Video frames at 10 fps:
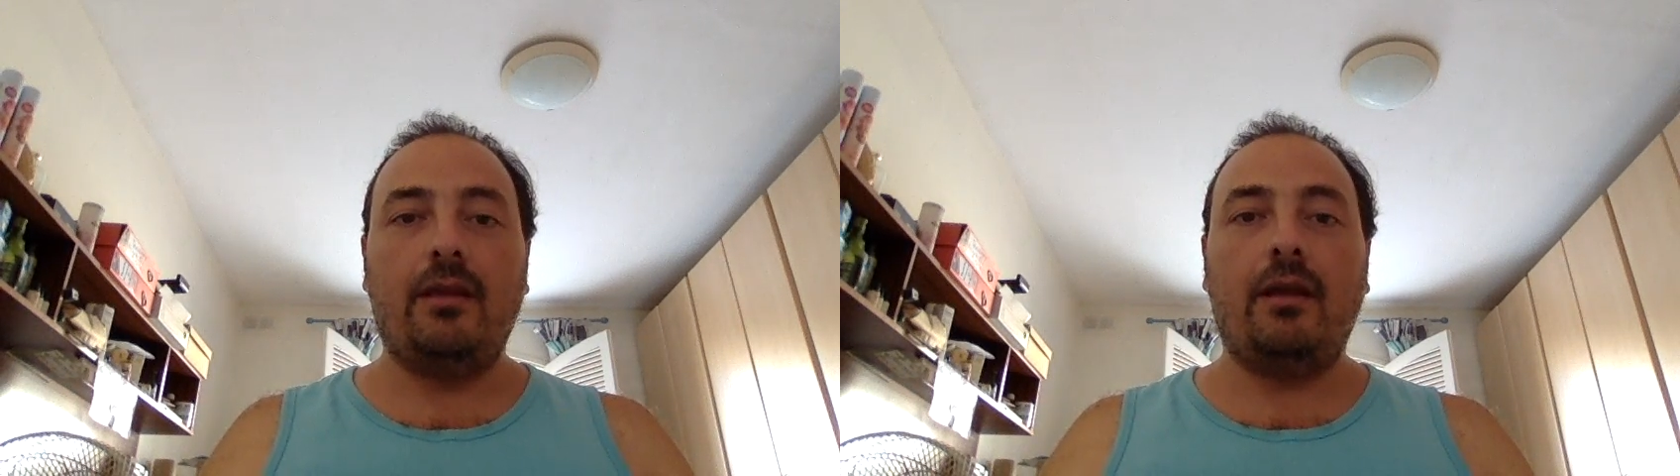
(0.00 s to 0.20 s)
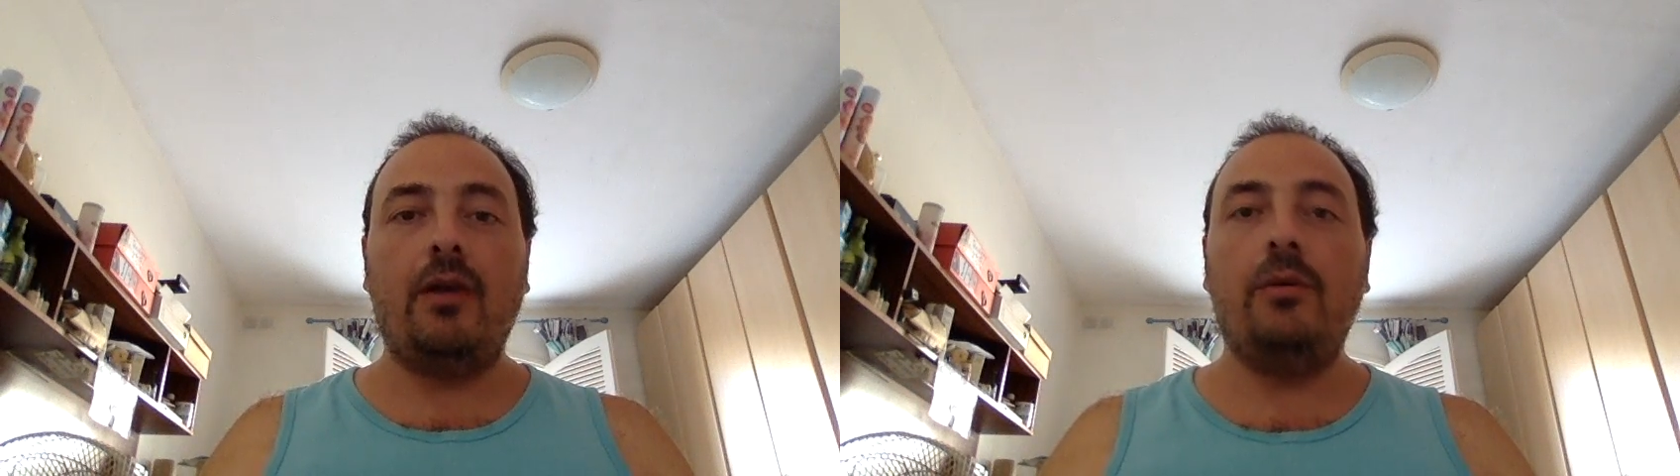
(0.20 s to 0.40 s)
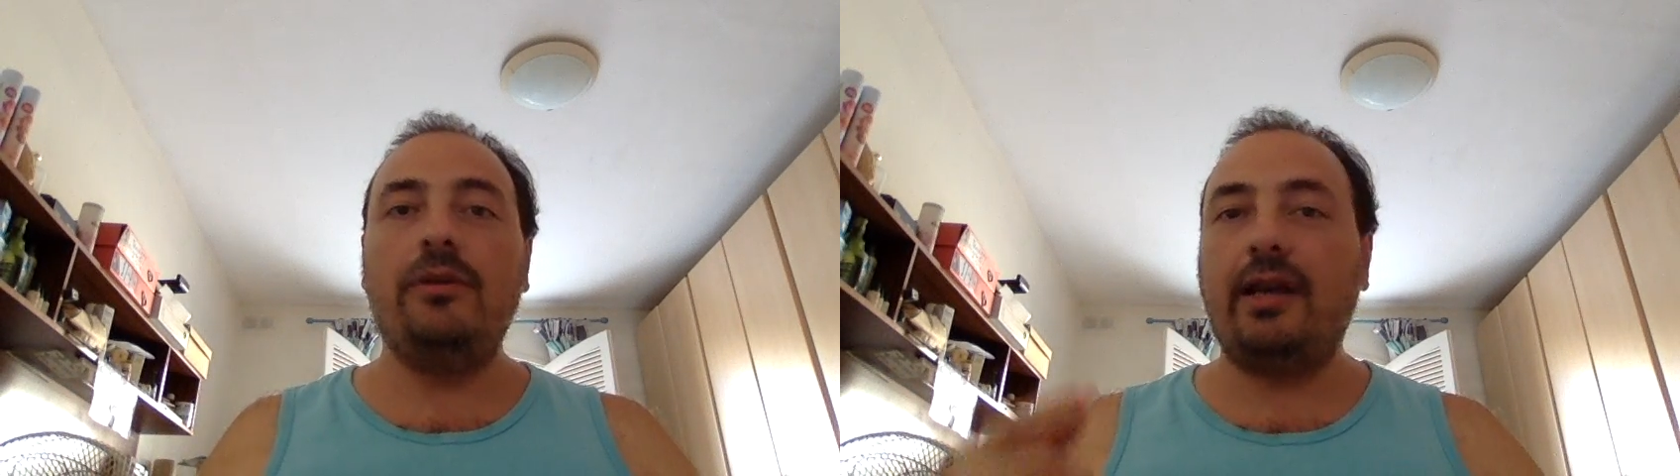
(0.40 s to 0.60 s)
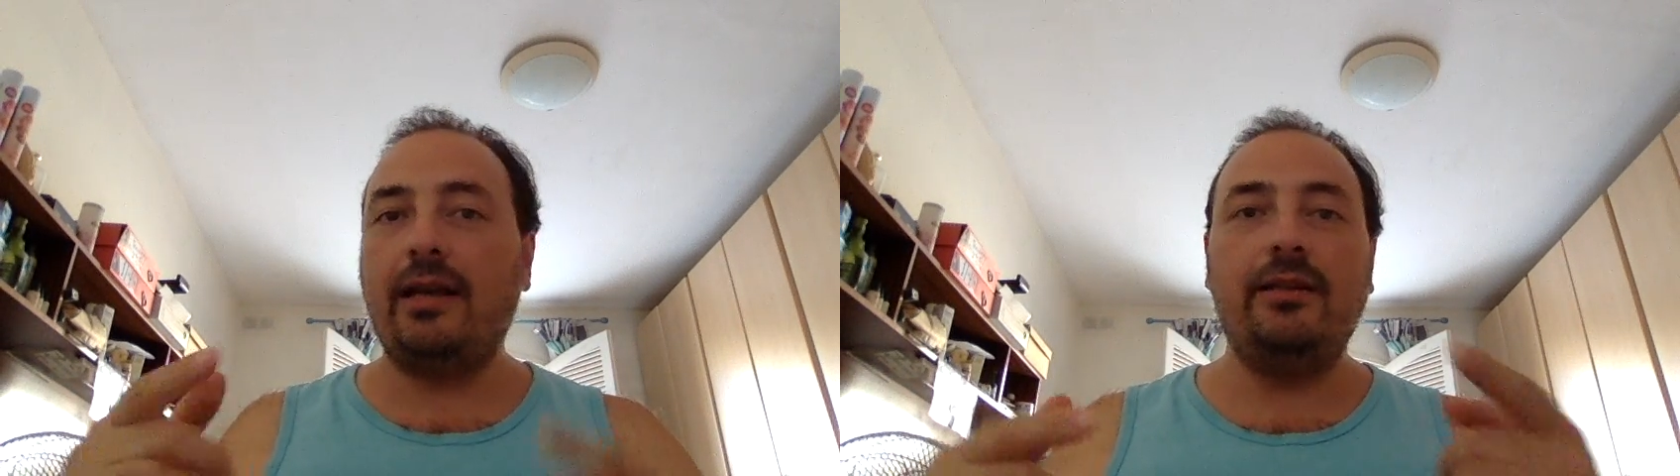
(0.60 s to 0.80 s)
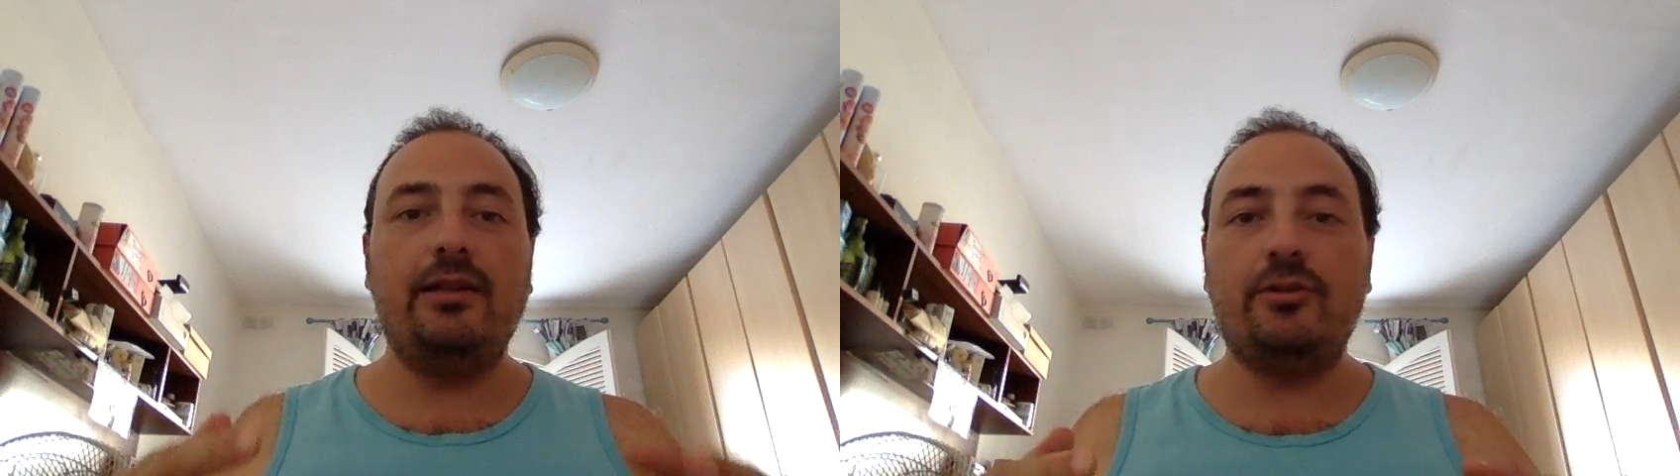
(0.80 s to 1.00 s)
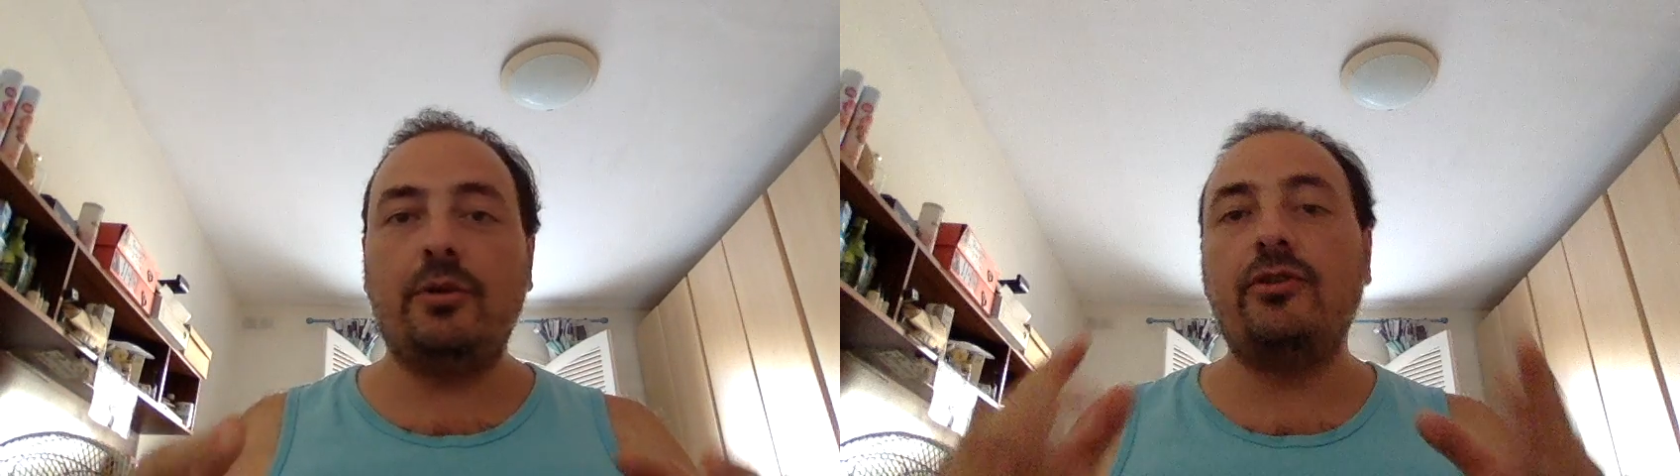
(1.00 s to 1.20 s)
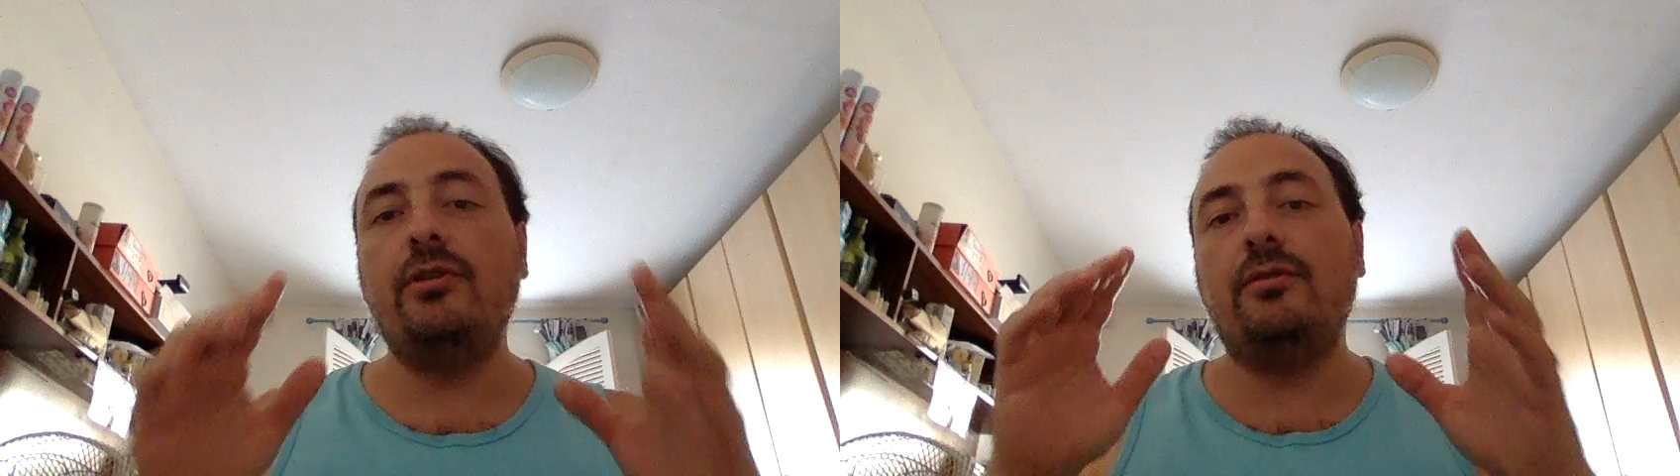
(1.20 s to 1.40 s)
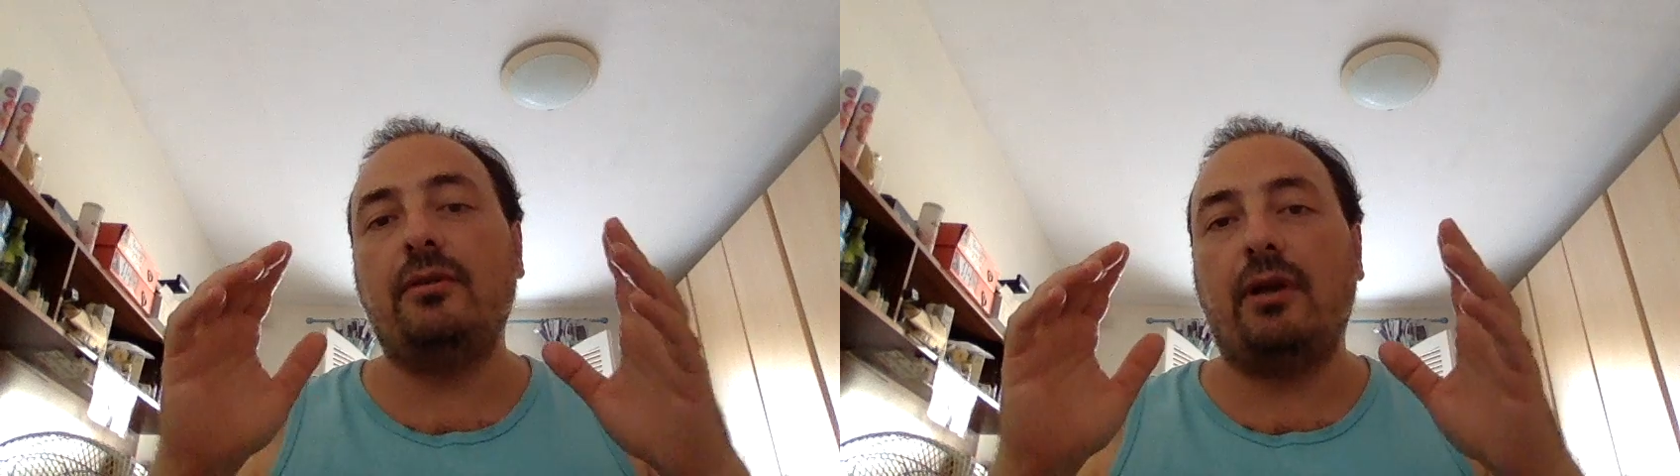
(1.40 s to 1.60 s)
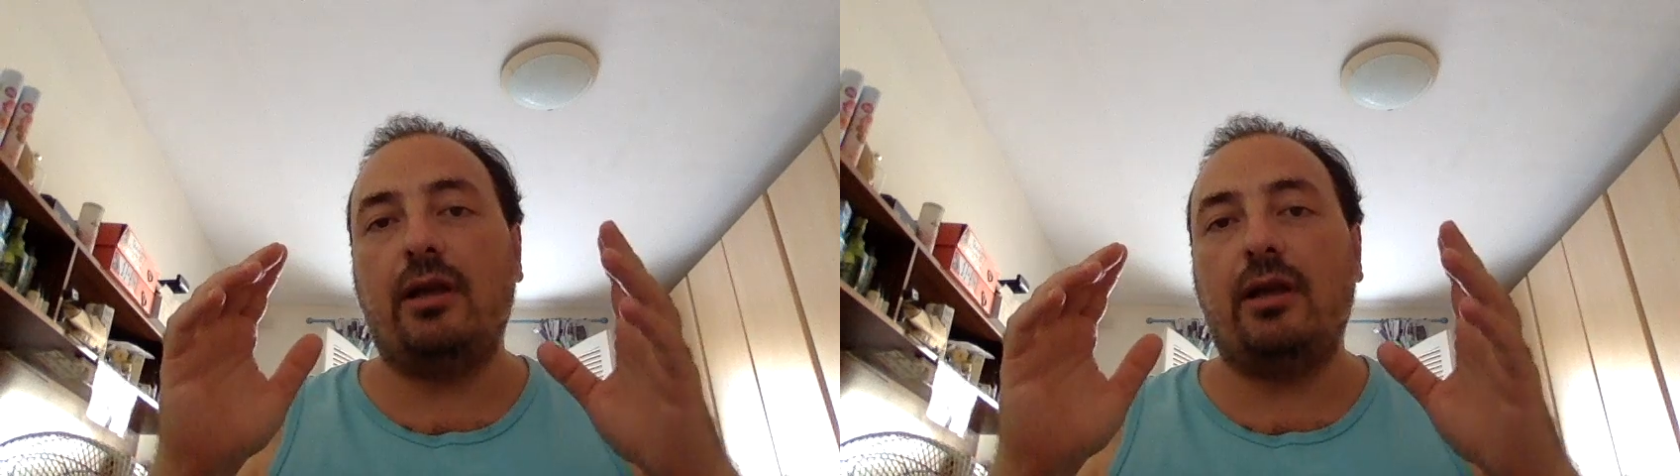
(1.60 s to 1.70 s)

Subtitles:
I will tackle these questions